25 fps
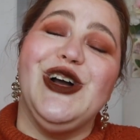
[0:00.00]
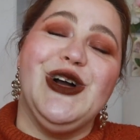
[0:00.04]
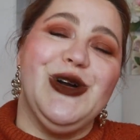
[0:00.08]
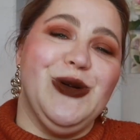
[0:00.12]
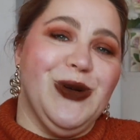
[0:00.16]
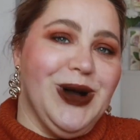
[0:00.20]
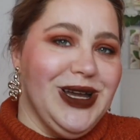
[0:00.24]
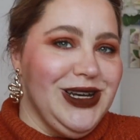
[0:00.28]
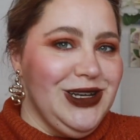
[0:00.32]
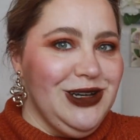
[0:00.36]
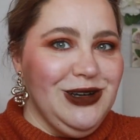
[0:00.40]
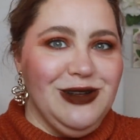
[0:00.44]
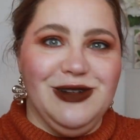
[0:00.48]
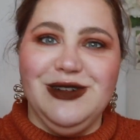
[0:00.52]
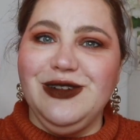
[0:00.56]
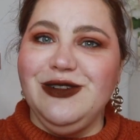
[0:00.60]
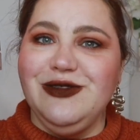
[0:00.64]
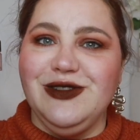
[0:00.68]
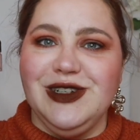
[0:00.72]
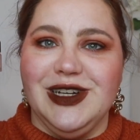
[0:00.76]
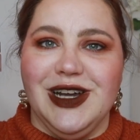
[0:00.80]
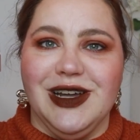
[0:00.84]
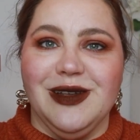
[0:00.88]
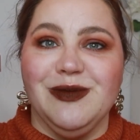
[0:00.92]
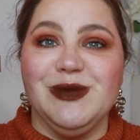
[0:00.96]
quite a lot
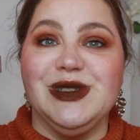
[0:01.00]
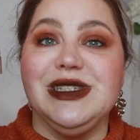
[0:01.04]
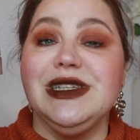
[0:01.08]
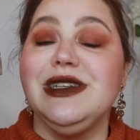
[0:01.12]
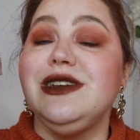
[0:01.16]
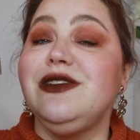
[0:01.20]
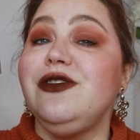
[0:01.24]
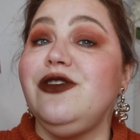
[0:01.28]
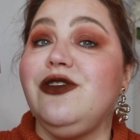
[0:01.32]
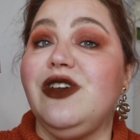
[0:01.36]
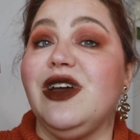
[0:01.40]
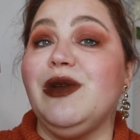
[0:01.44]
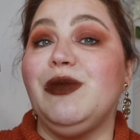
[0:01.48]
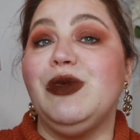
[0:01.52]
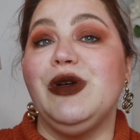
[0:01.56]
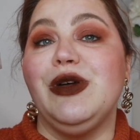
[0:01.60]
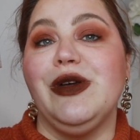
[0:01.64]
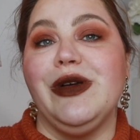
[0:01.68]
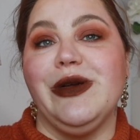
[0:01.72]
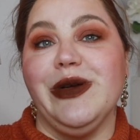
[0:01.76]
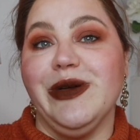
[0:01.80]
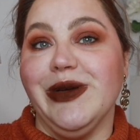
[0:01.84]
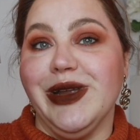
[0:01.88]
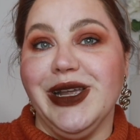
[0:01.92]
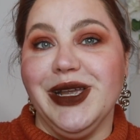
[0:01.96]
of times in
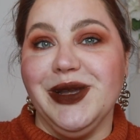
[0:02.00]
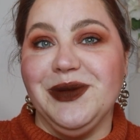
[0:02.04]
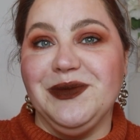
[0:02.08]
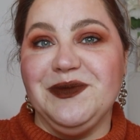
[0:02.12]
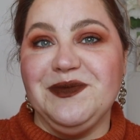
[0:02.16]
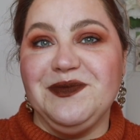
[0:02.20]
February.